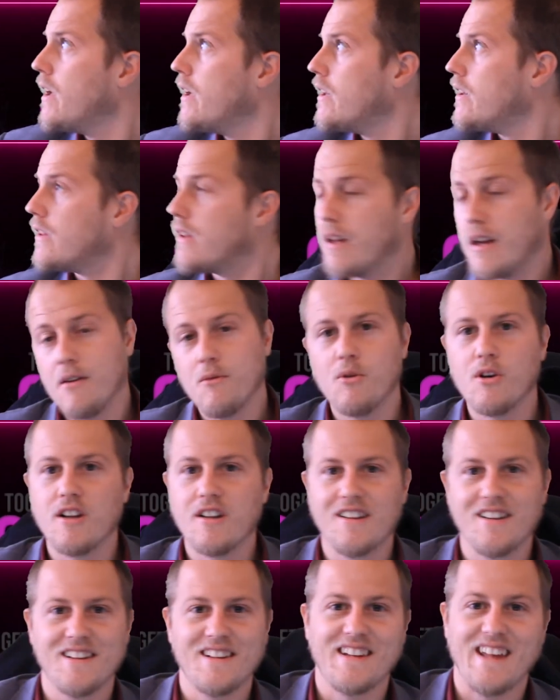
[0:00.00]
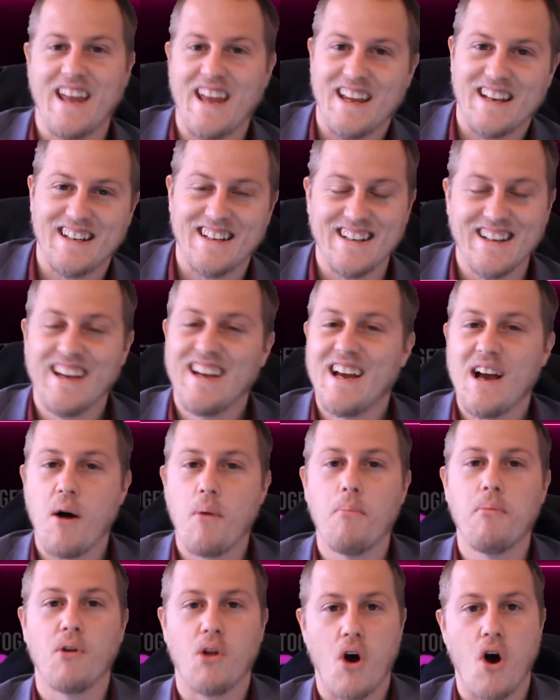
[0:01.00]
they will then
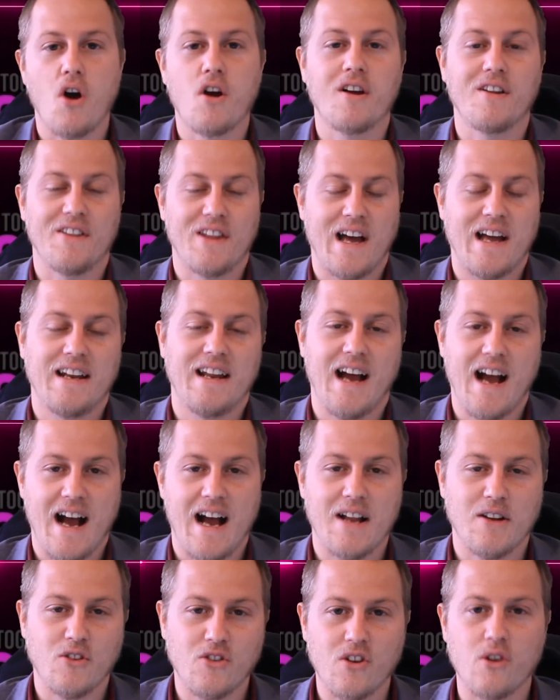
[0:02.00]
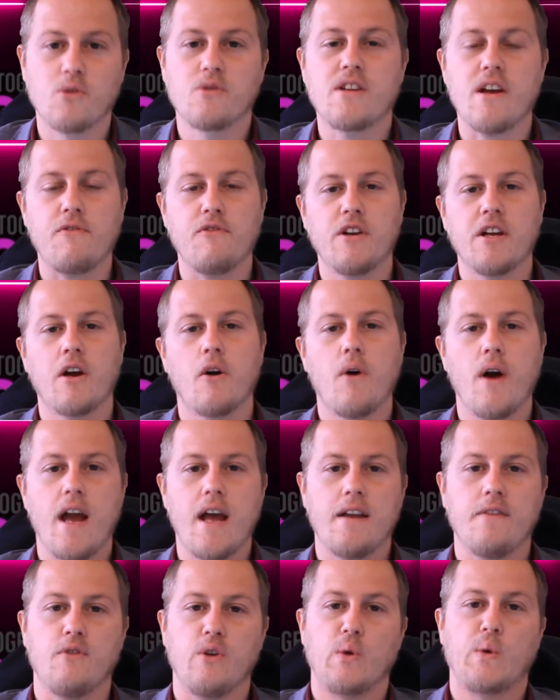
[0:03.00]
block that ad. So definitely go
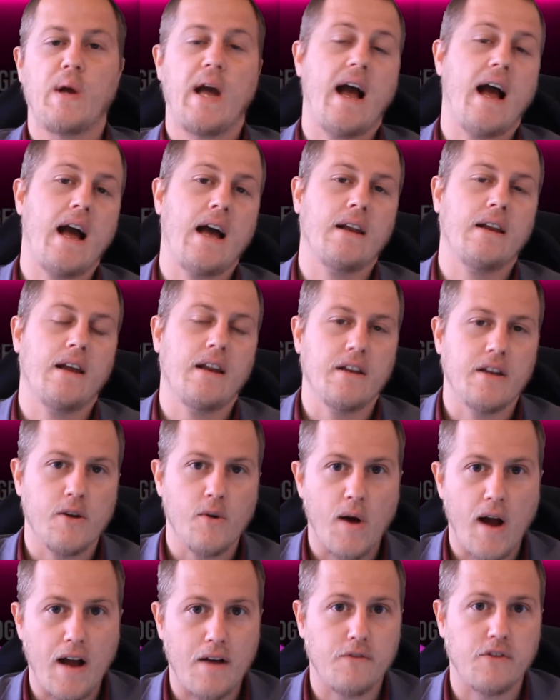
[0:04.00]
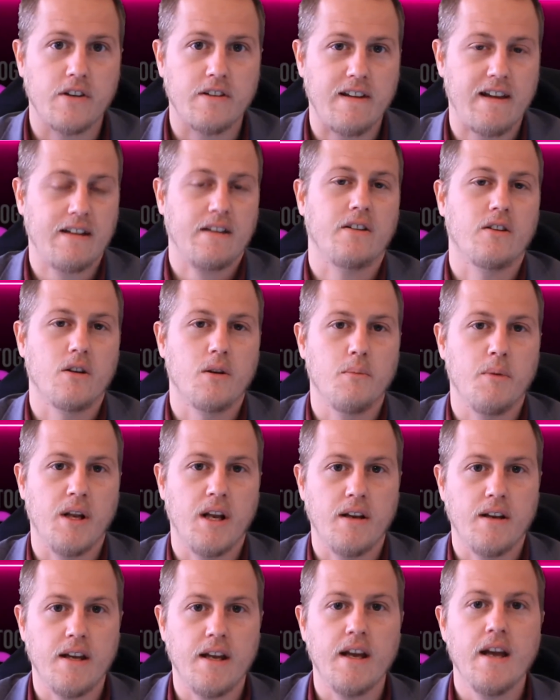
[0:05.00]
ahead if you can and you have the technical
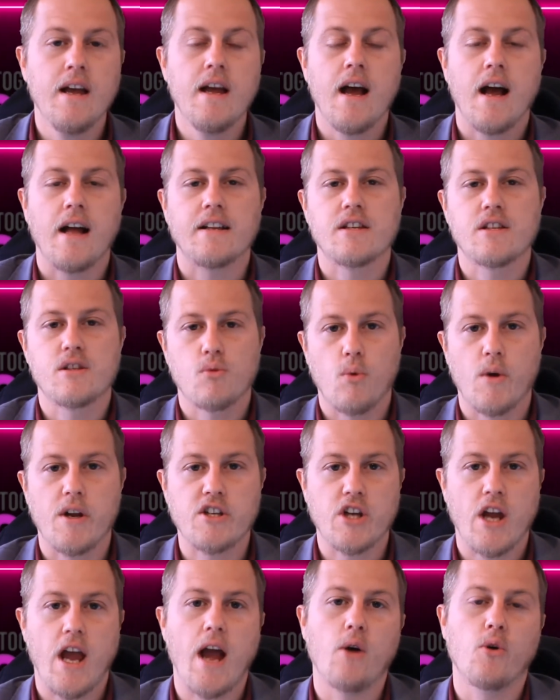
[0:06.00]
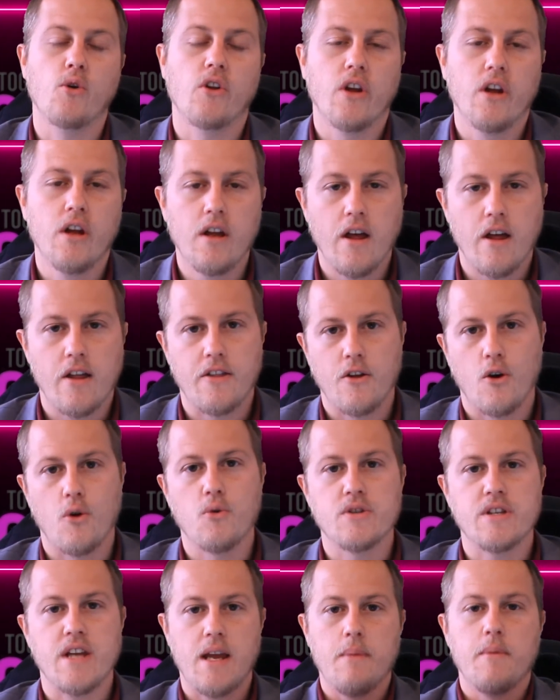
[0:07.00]
ability and switch out
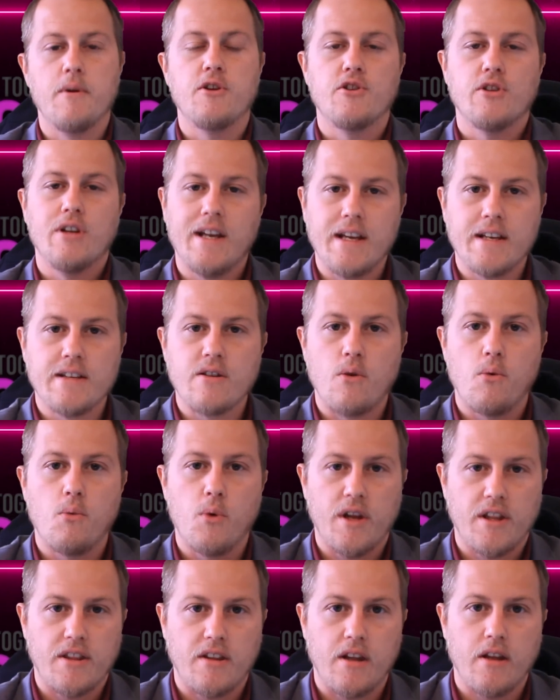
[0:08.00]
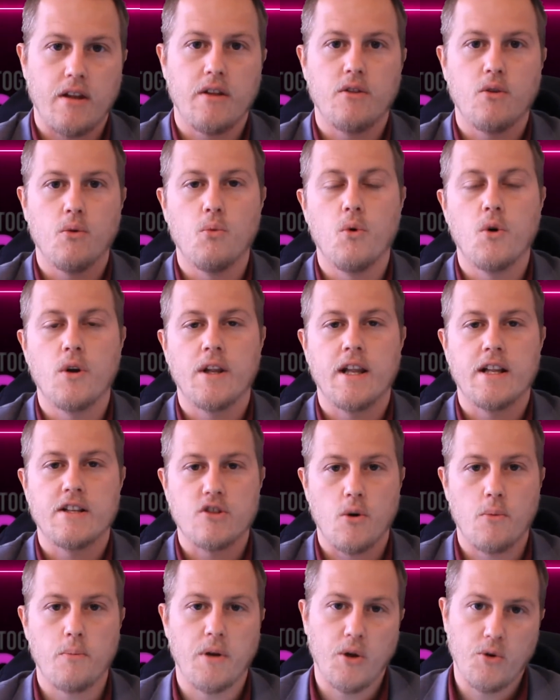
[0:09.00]
those image links with the one that's
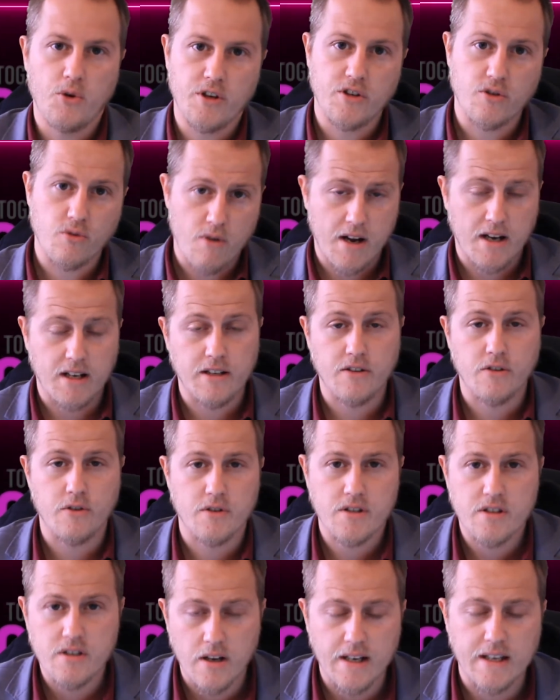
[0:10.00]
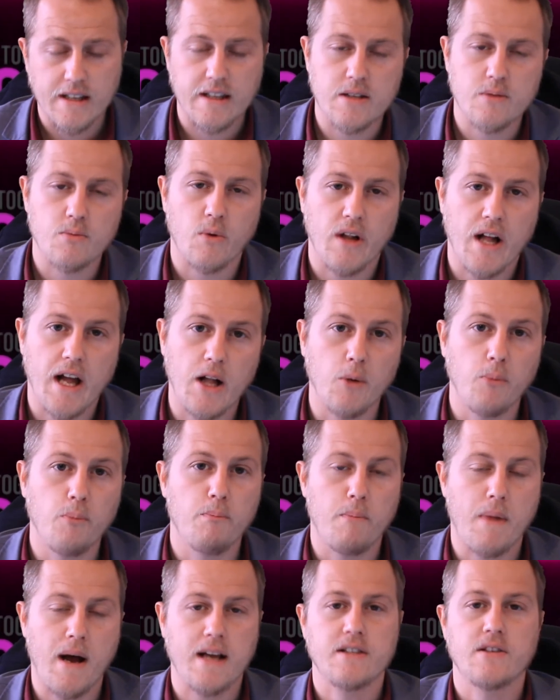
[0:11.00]
uploaded directly to your site. This will help
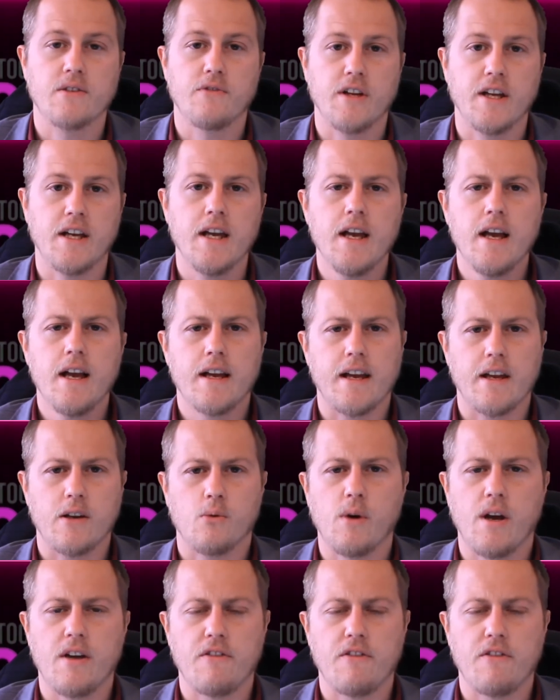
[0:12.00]
massively get away